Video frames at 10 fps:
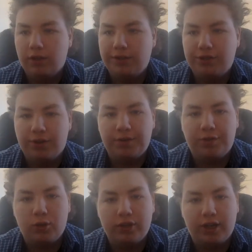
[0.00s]
They're trying to
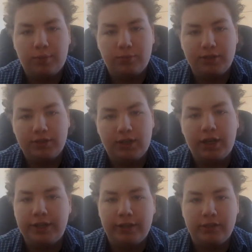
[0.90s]
follow that up with,
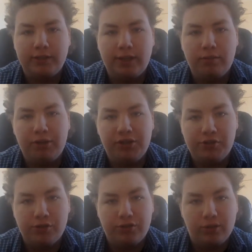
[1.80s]
yes,
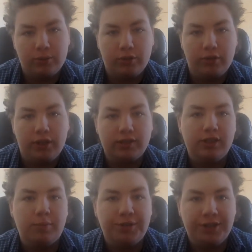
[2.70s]
animation is so good,
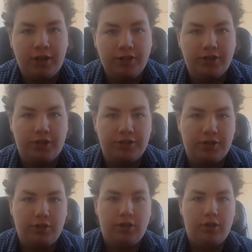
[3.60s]
except when Gacha does
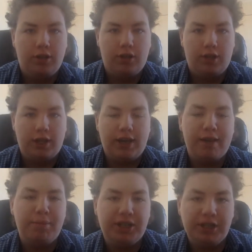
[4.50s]
it. Hey
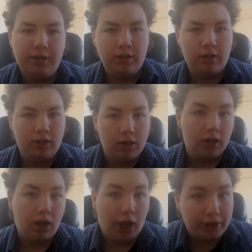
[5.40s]
buddy,
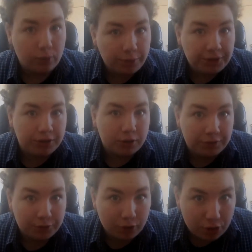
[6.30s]
I don't really know
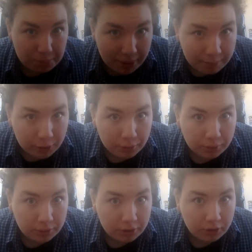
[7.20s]
if you got the memo,
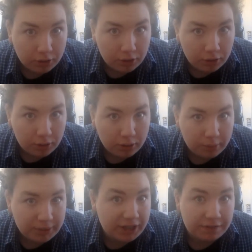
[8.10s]

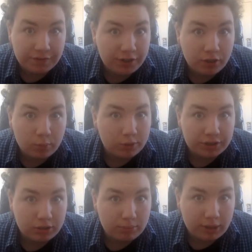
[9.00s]
but that video
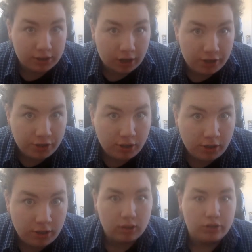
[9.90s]
wasn't about Gacha,
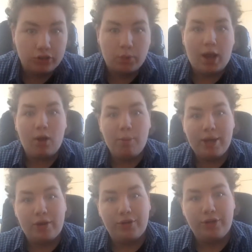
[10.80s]
so how
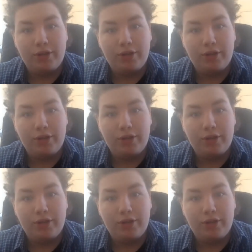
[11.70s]
about